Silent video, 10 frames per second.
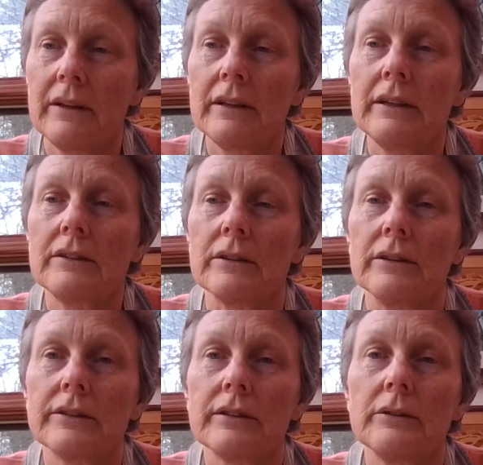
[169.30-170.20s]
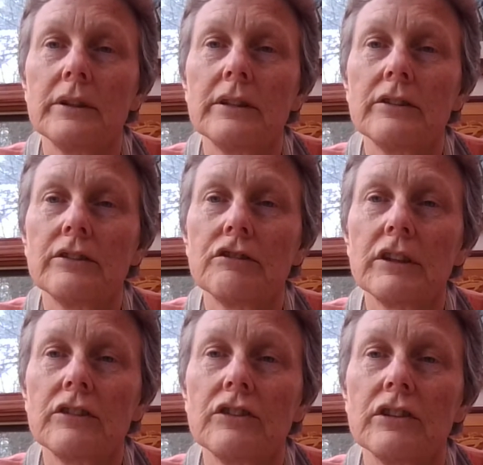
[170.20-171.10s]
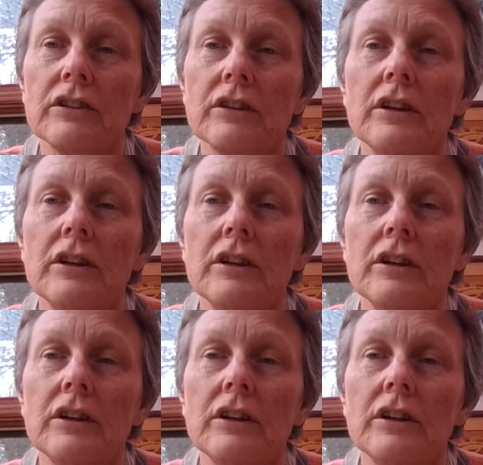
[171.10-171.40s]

is also its trickster,